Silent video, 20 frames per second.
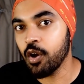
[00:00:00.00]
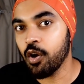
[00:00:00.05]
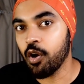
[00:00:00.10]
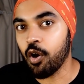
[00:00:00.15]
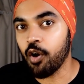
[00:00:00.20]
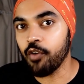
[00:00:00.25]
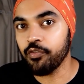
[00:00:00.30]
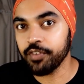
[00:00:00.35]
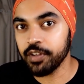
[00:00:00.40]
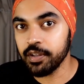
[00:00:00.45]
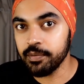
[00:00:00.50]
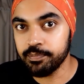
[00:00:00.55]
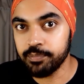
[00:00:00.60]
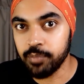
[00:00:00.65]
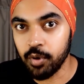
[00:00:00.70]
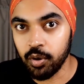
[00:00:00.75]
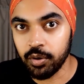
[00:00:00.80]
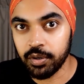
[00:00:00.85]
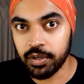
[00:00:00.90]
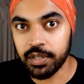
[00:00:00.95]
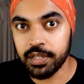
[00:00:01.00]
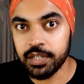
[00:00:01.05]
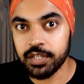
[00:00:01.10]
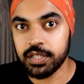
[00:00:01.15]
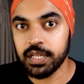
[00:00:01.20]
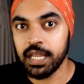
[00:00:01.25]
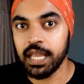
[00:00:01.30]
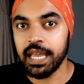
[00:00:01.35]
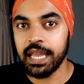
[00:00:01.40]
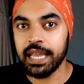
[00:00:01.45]
of
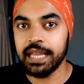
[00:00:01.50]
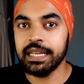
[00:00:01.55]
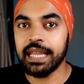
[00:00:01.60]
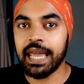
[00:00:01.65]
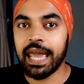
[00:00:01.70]
importance in